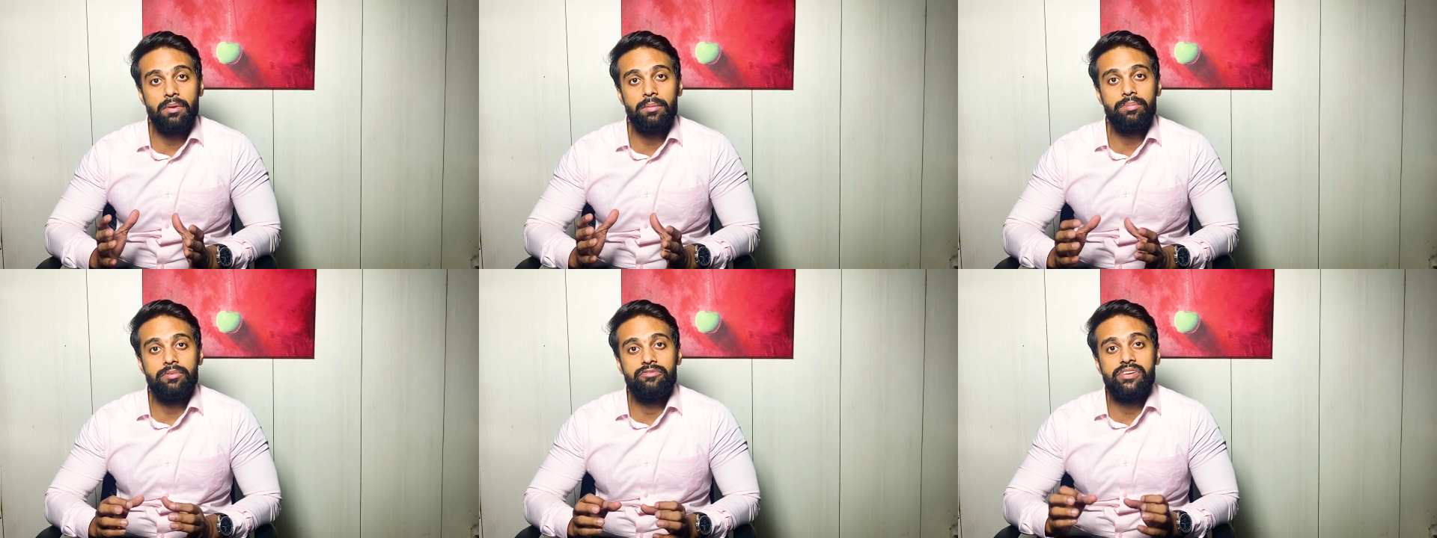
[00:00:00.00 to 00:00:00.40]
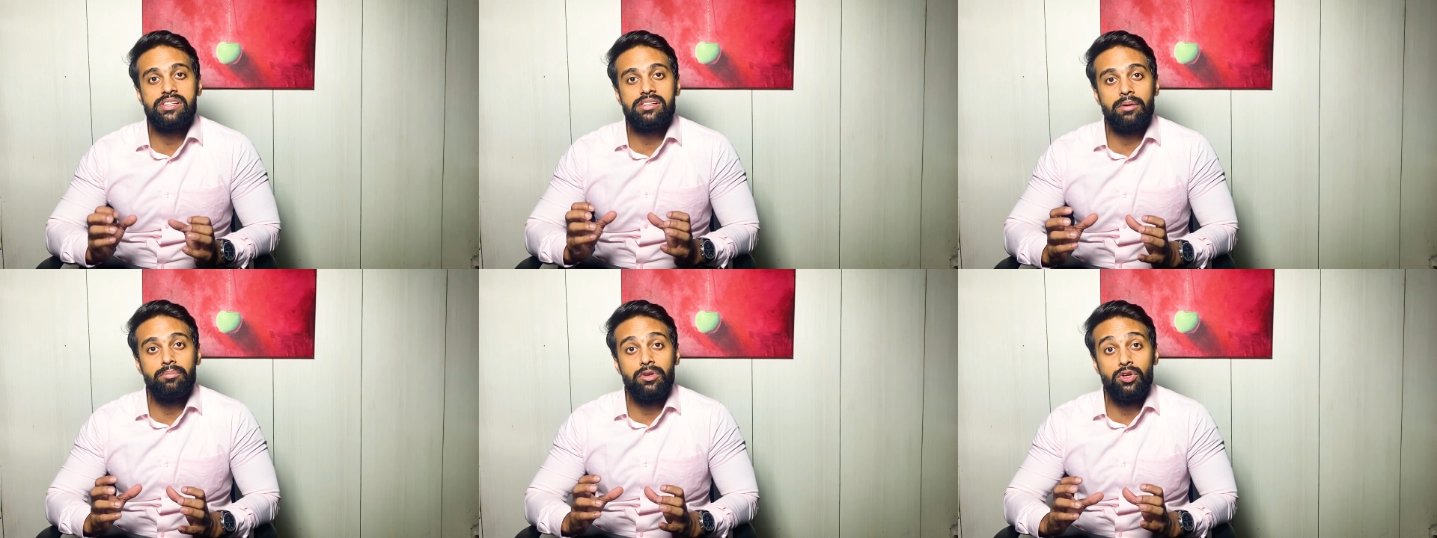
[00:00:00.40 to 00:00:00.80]
up with
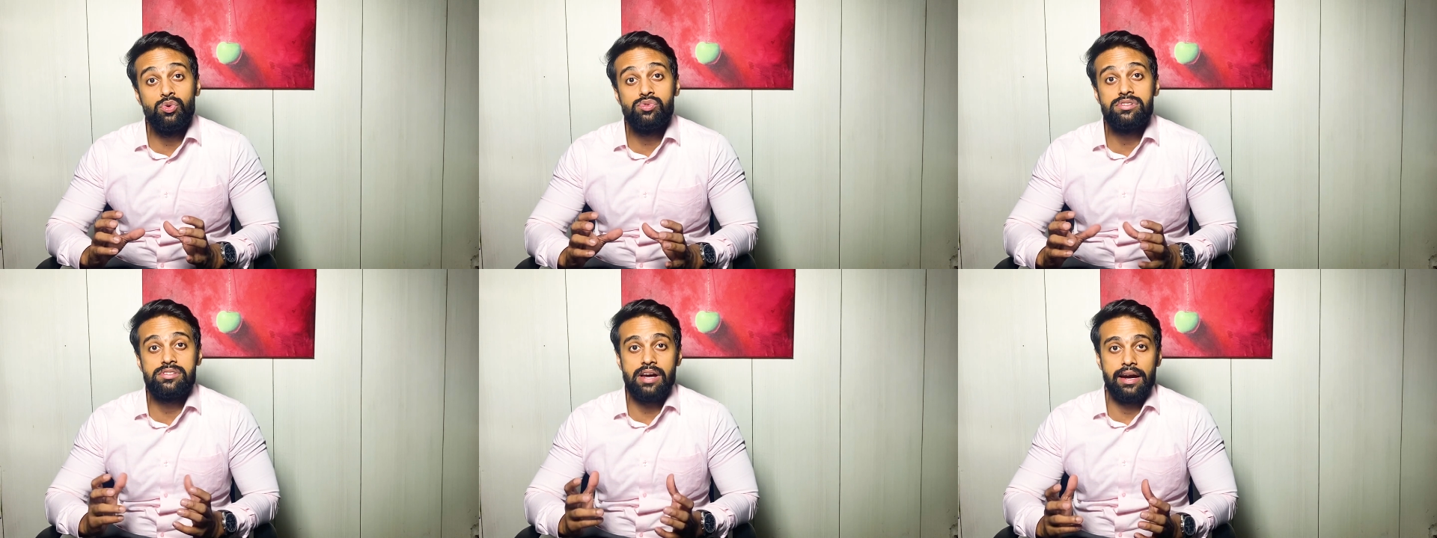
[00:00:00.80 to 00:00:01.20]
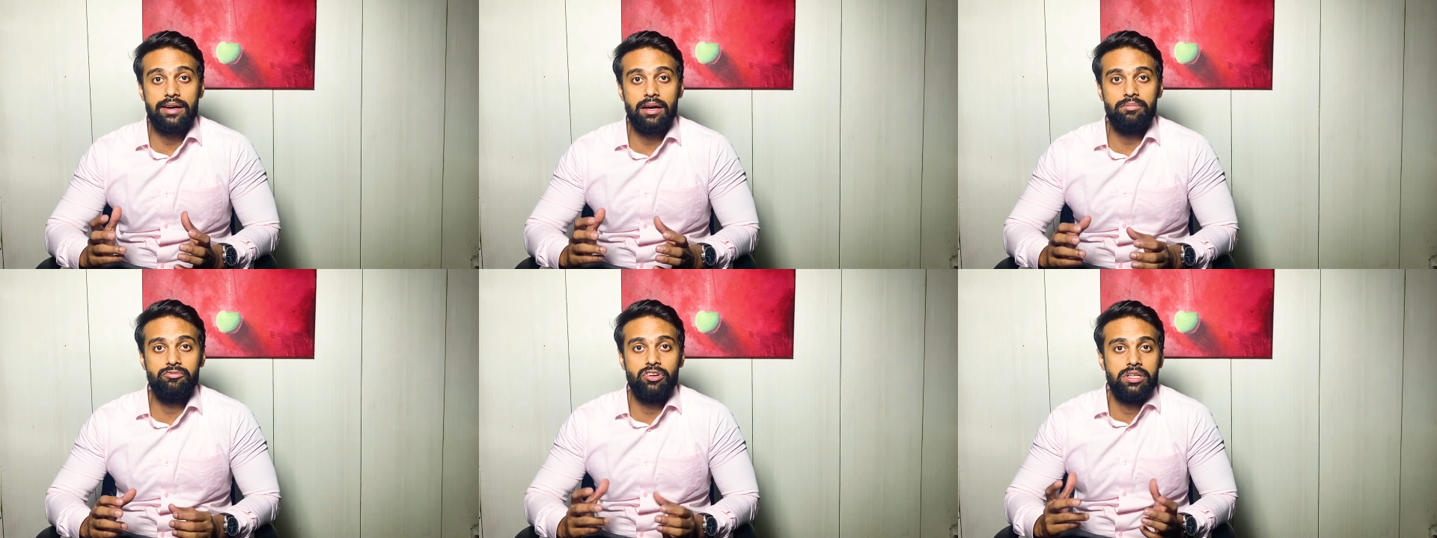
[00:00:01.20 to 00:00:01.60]
some new
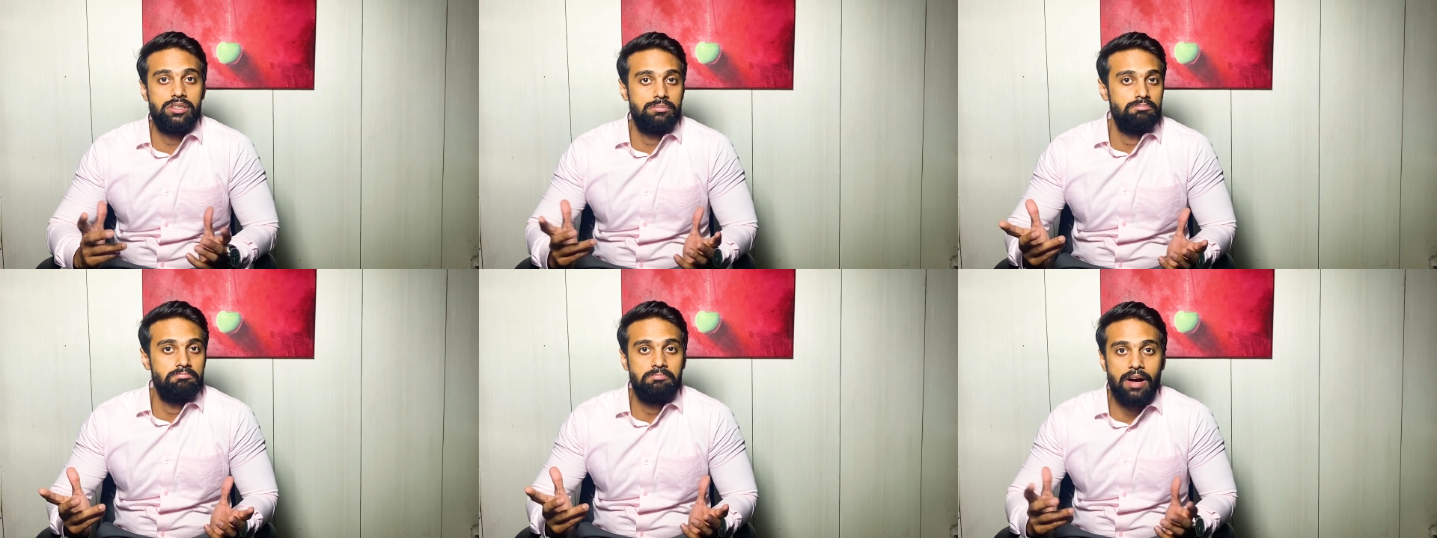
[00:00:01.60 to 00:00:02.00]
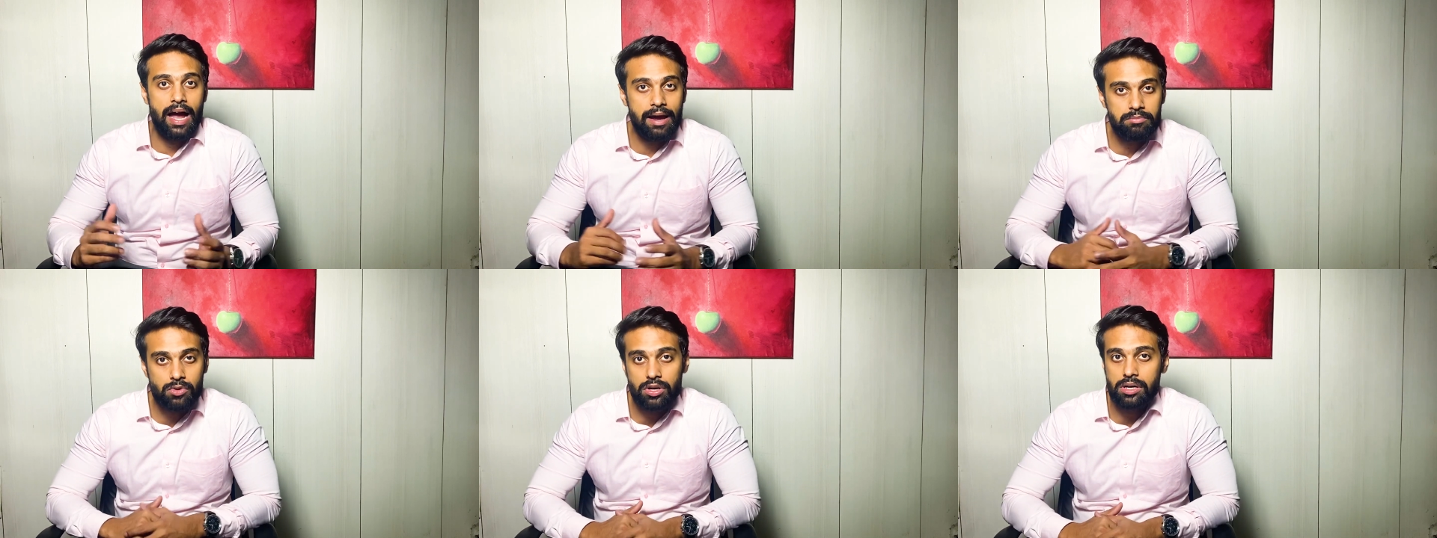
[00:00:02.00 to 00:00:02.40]
startup which I
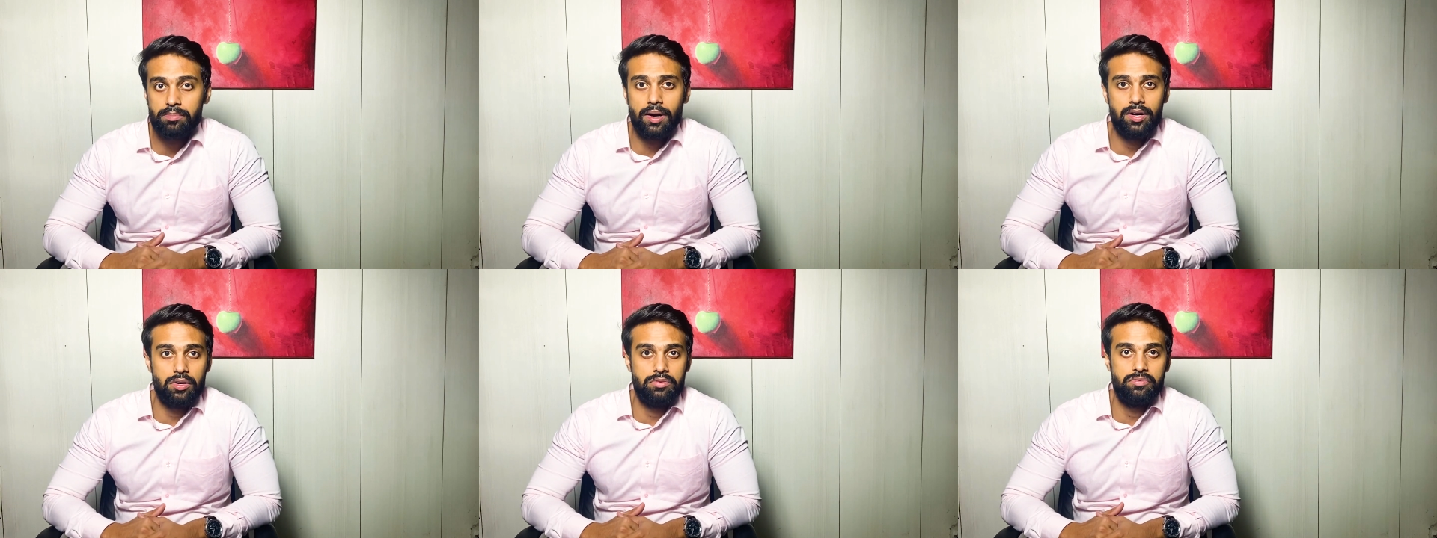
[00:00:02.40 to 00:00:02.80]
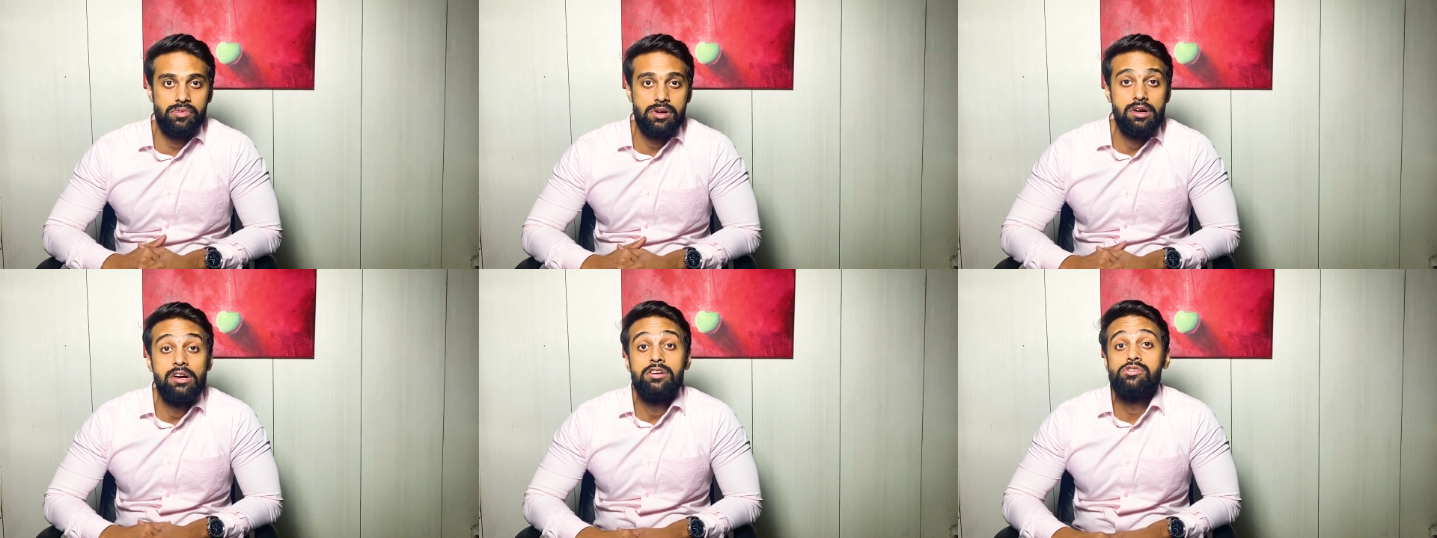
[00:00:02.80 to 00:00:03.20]
am not a part of.
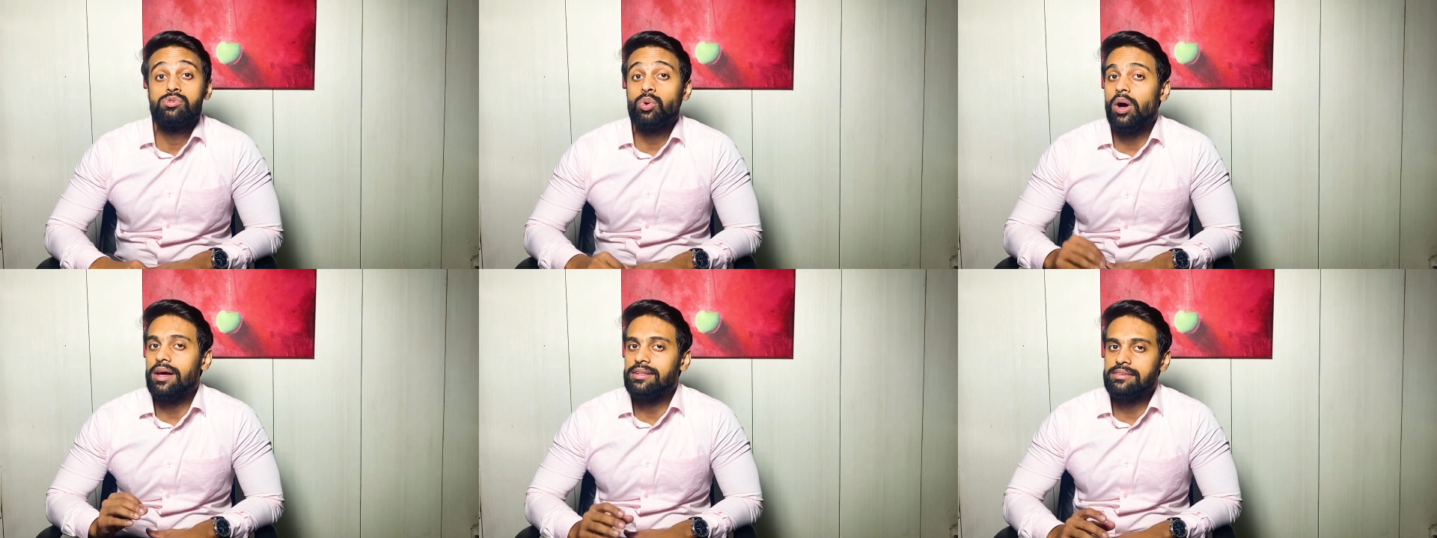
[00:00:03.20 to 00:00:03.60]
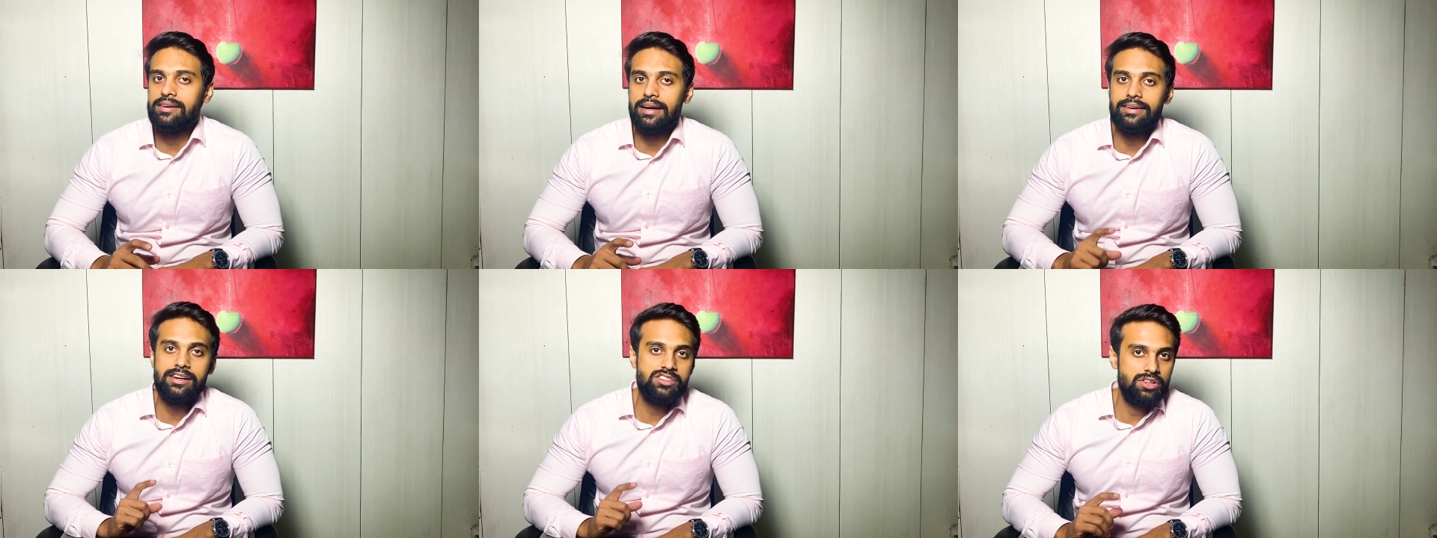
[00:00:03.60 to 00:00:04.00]
So I started